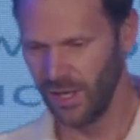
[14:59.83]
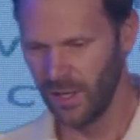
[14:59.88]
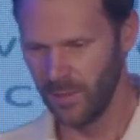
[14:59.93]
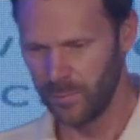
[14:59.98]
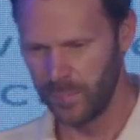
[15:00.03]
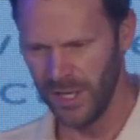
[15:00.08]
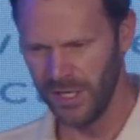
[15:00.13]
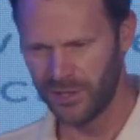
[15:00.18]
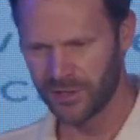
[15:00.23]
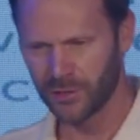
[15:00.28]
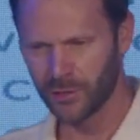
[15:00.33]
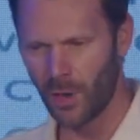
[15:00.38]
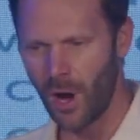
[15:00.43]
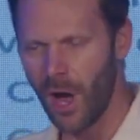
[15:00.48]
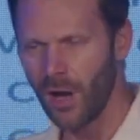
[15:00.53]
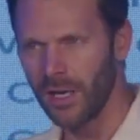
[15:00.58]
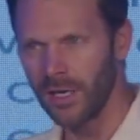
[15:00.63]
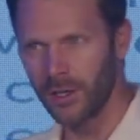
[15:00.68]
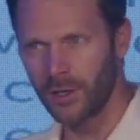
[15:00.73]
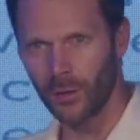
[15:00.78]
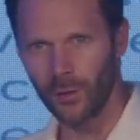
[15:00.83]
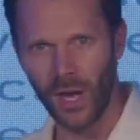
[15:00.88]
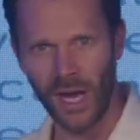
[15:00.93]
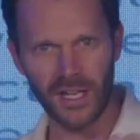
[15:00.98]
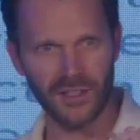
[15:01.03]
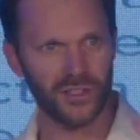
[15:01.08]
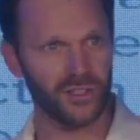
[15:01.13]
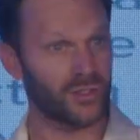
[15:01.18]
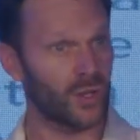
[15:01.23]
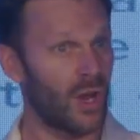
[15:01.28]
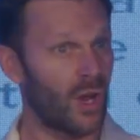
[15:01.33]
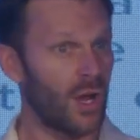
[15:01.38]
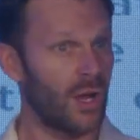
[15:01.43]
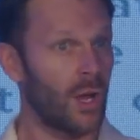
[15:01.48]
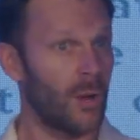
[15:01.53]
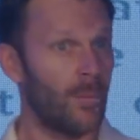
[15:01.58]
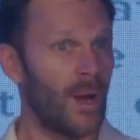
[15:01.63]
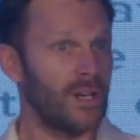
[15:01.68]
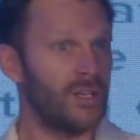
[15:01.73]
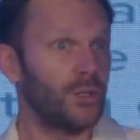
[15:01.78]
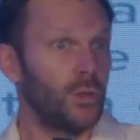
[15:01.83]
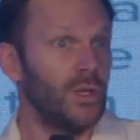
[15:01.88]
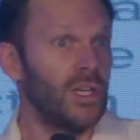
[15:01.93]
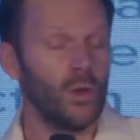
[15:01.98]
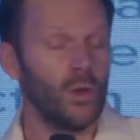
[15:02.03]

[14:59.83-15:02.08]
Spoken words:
Be strong and courageous. by doing